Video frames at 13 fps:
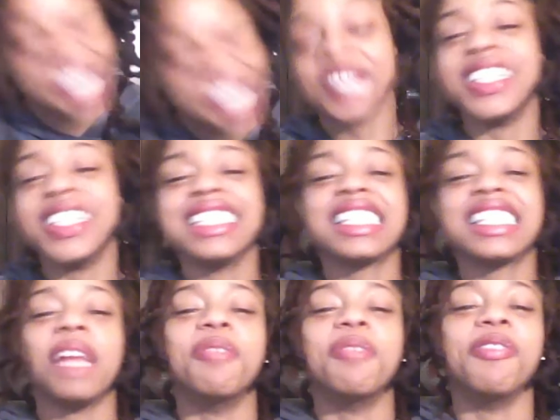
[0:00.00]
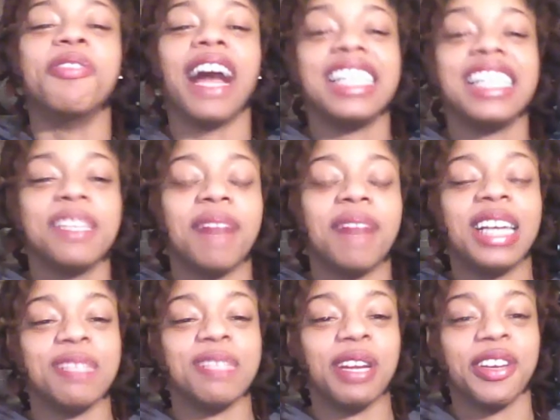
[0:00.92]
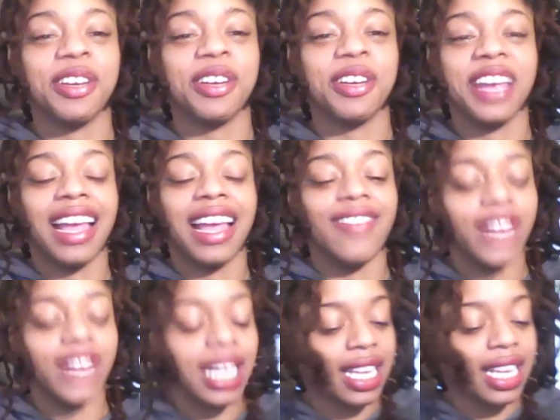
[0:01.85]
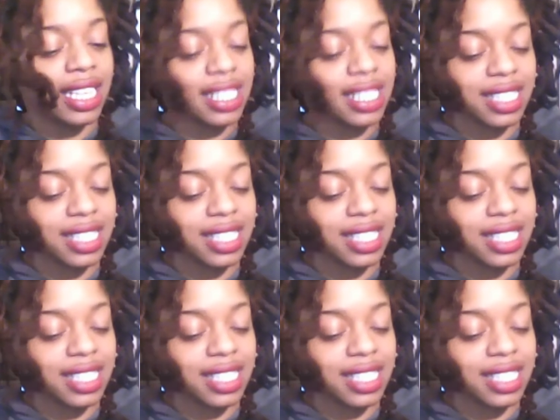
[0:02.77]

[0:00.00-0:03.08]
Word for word: Taurus, Sun, Moon, Rising, Mars, Mercury, and Venus.